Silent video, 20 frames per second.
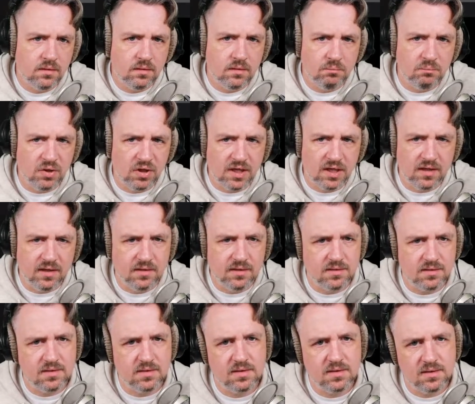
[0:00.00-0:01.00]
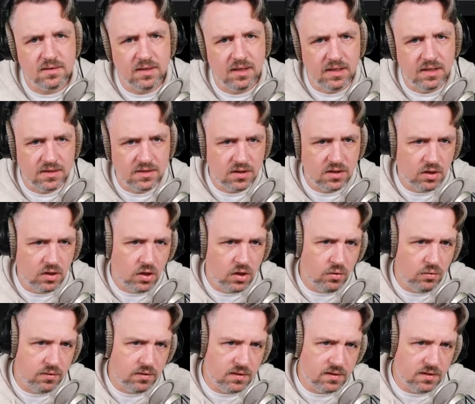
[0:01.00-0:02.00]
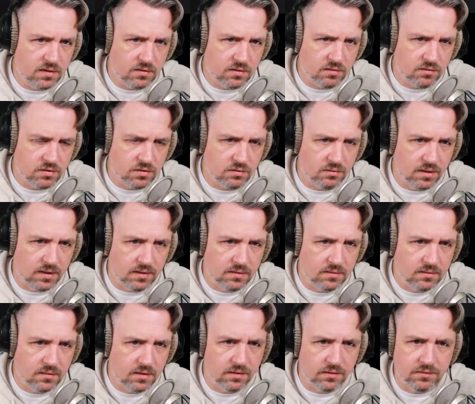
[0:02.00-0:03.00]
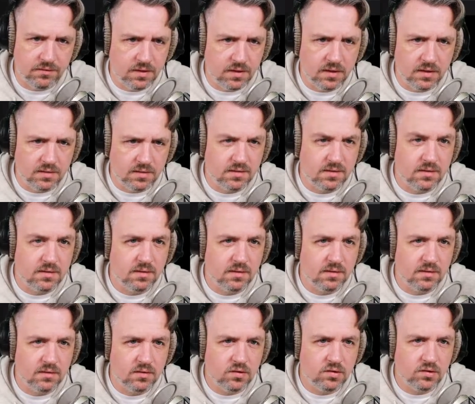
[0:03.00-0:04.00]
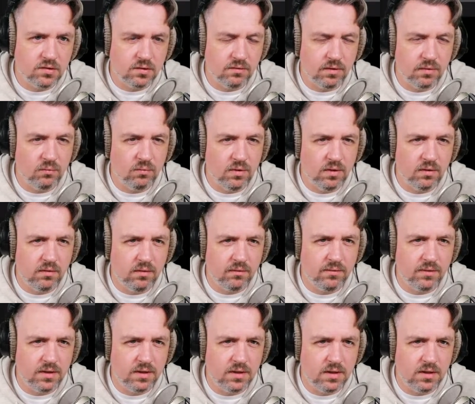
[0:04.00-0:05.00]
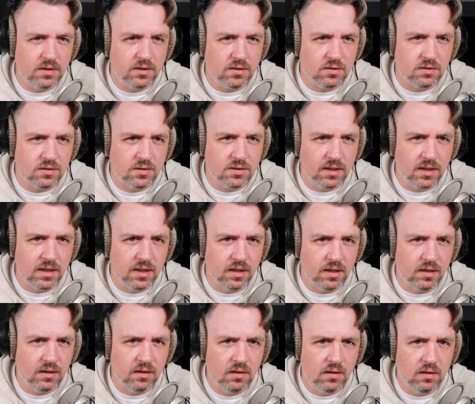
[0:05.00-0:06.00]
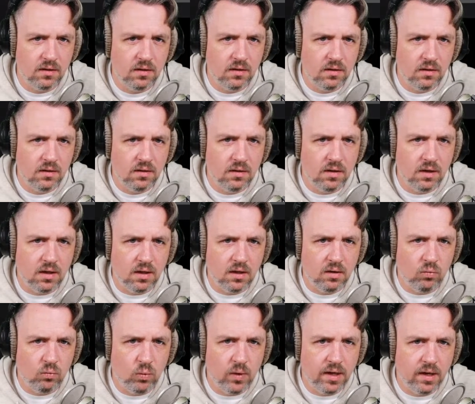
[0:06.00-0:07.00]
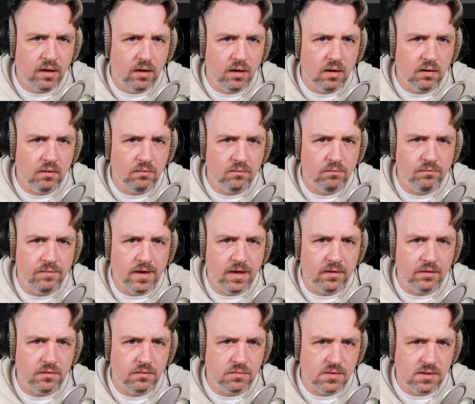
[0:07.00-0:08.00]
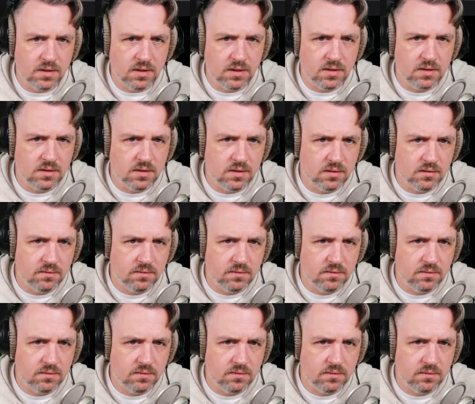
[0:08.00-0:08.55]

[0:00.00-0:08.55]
because it doesn't know that these are strings or ints. So I wonder if I need to say where value is an int.